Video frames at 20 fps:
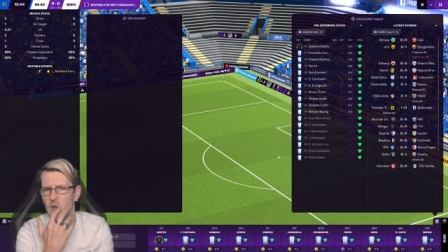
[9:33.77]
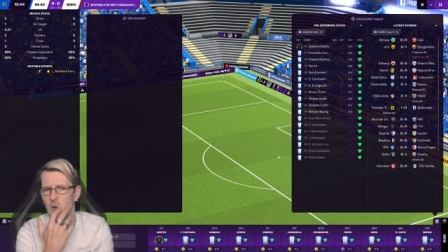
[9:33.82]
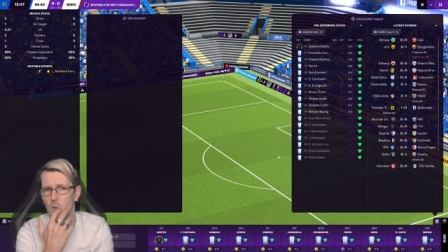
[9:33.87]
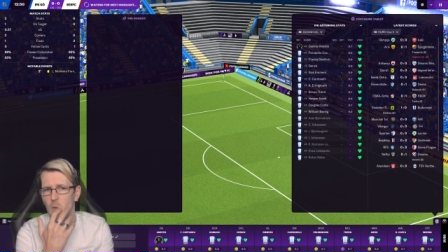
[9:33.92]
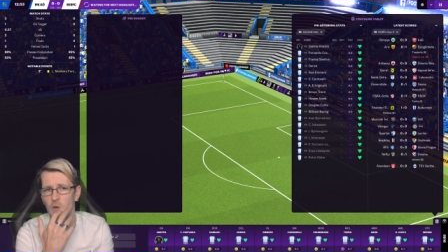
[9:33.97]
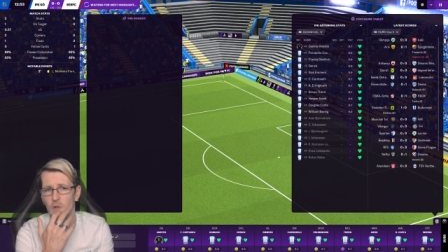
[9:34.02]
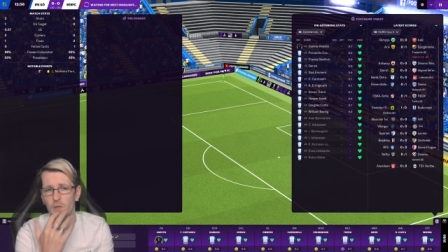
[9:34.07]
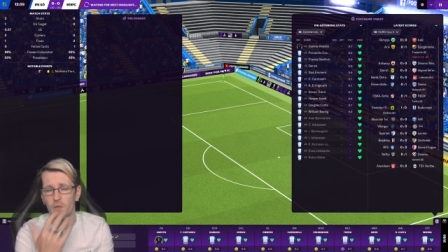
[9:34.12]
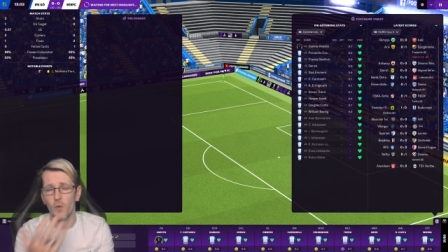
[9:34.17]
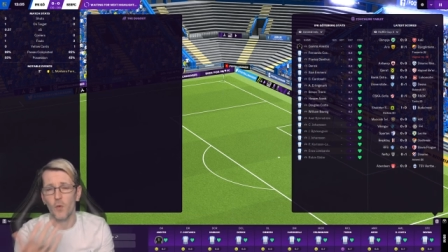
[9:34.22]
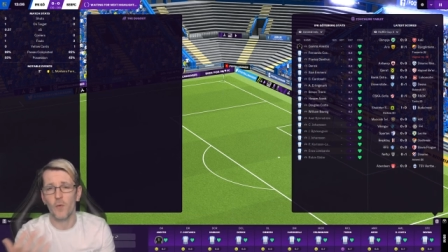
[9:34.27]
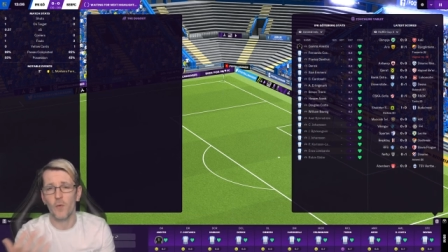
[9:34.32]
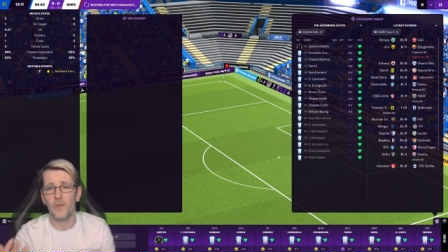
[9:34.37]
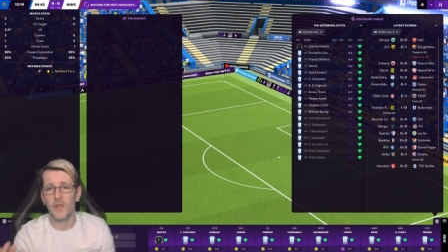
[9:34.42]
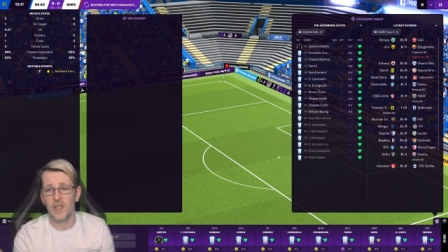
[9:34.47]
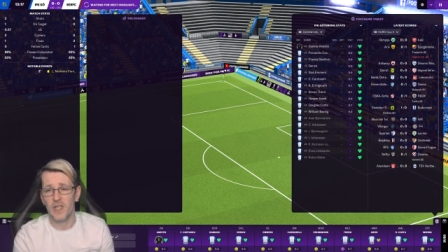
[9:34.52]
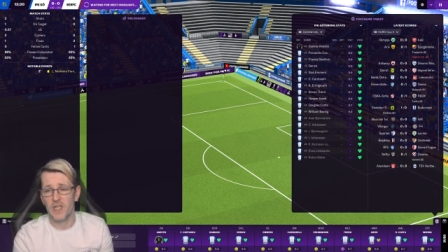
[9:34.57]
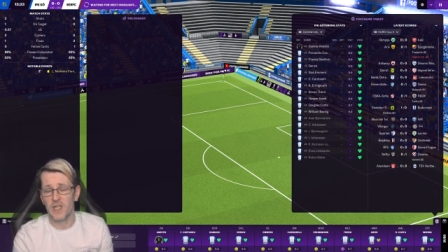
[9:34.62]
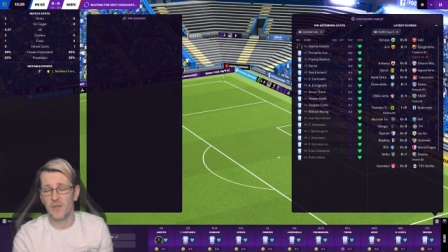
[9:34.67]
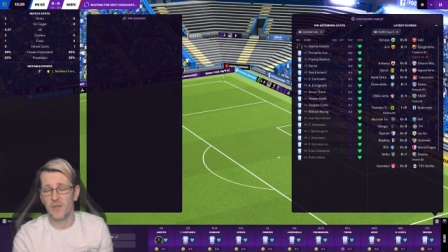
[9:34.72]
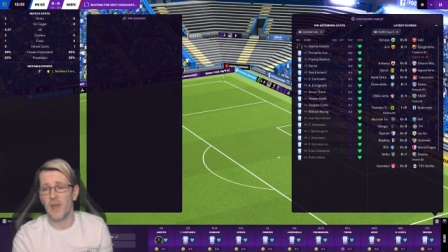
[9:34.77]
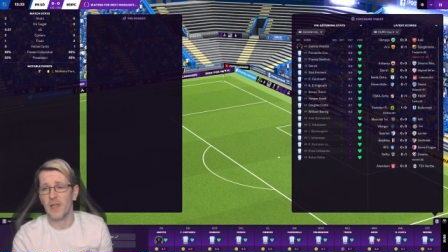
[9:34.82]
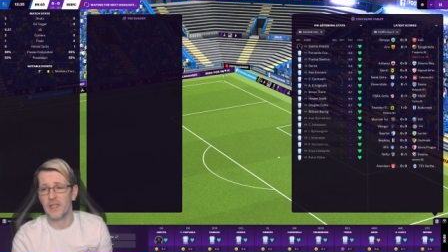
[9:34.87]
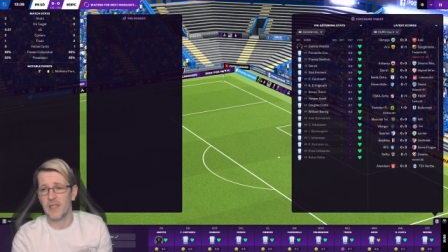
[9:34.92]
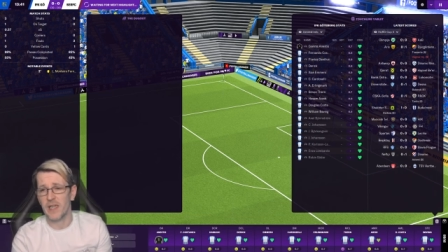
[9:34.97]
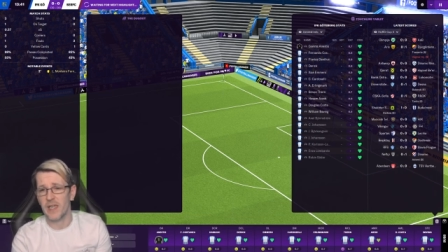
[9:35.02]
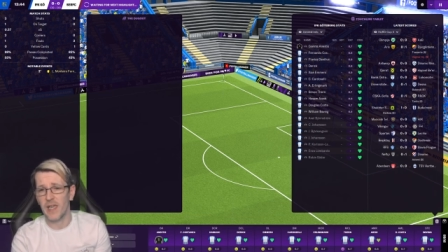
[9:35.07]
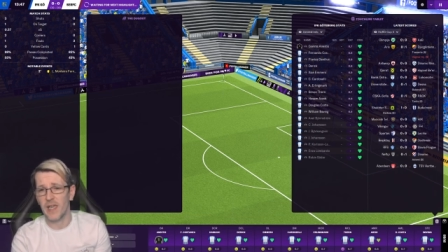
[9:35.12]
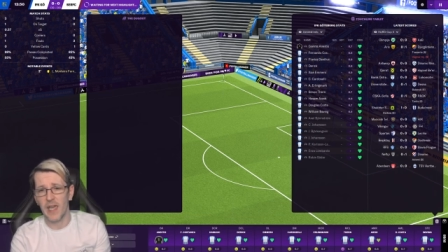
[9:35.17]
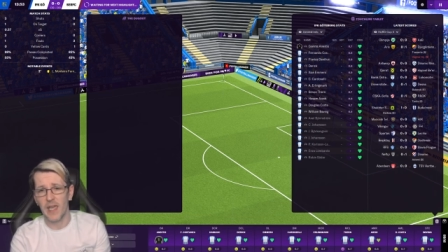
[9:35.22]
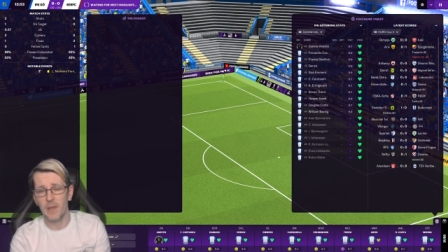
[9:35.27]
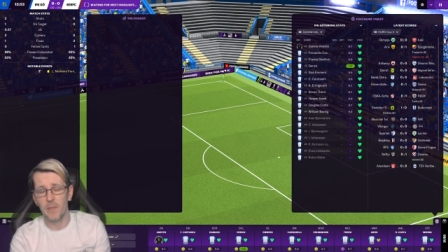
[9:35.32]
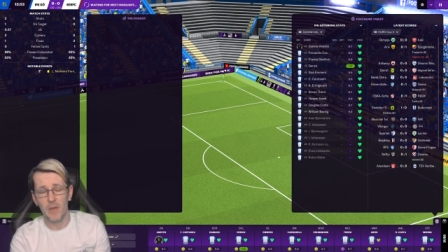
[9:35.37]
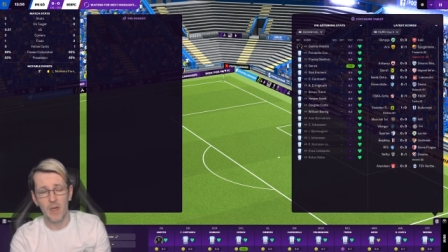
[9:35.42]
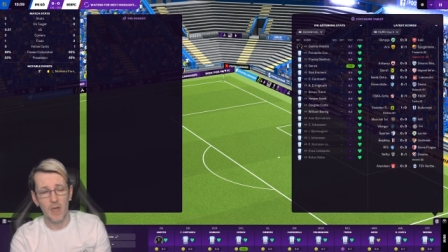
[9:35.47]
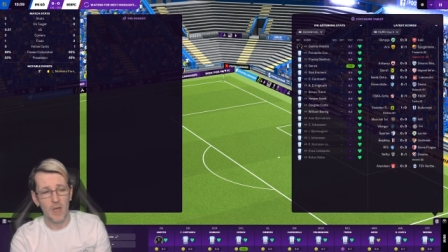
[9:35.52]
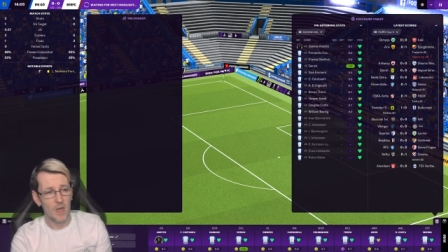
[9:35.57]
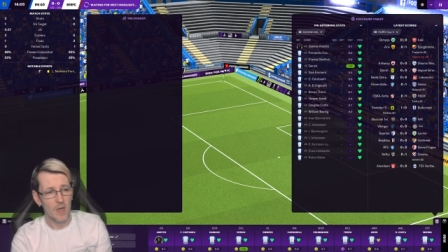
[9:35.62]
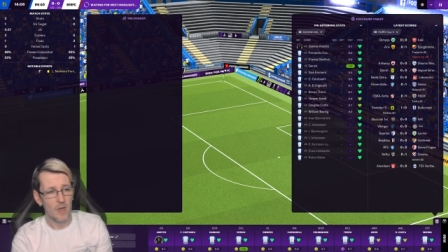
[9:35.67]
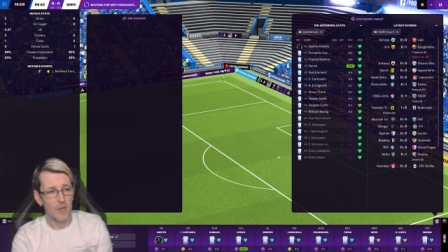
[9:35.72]
I would have thought for this Servette game,
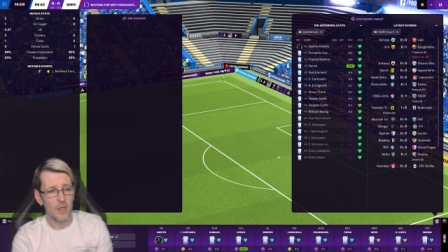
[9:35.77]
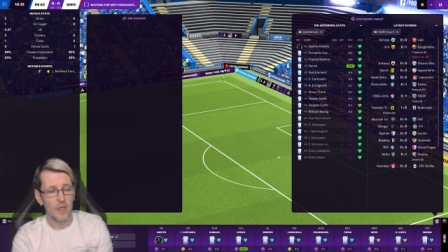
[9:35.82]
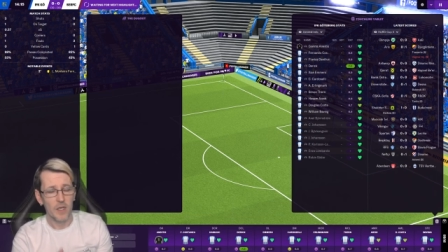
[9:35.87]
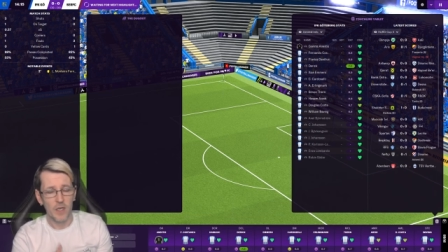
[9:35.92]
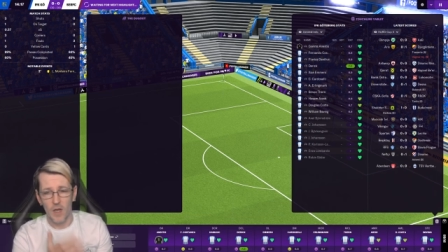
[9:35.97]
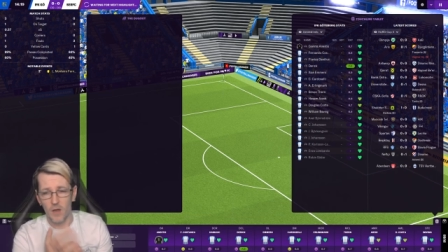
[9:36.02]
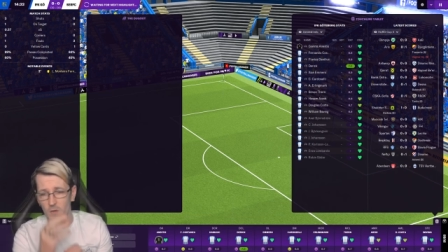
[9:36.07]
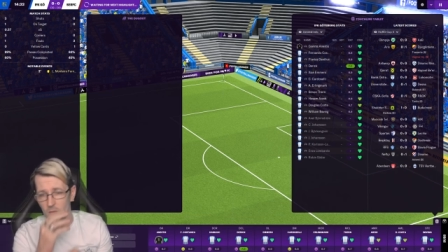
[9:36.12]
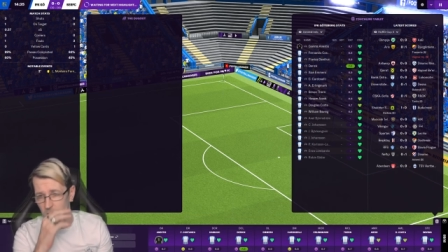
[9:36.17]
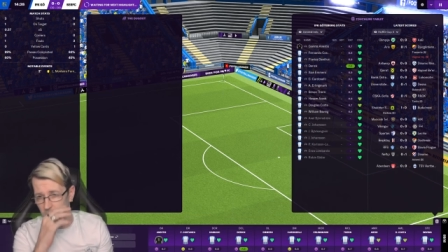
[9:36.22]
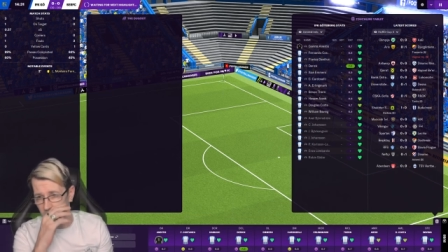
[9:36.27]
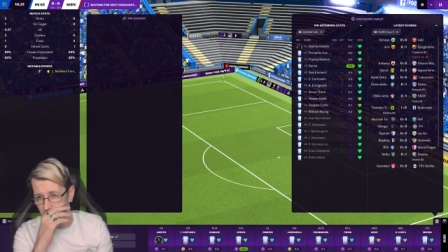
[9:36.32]
you know,